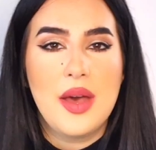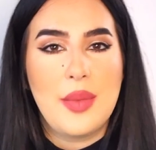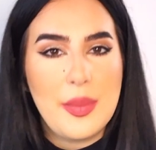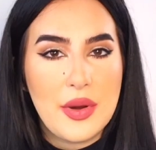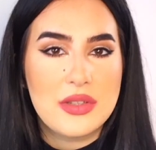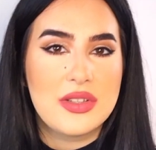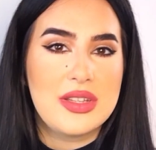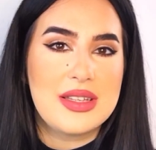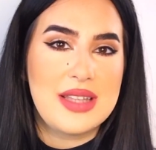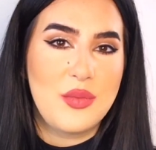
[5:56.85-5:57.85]
My partner
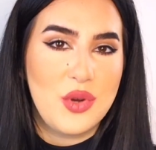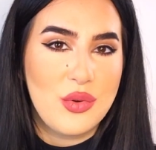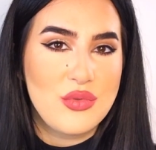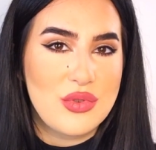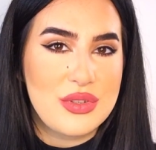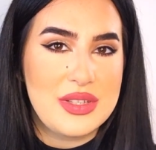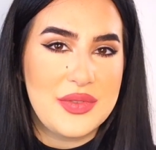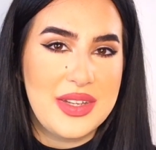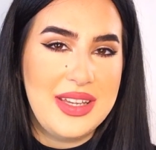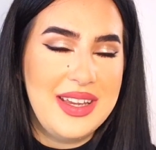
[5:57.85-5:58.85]
thinks I'm wearing Roses
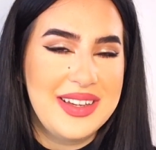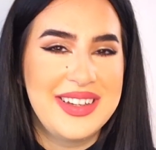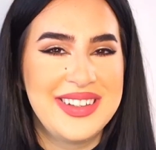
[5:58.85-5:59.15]
Vanille.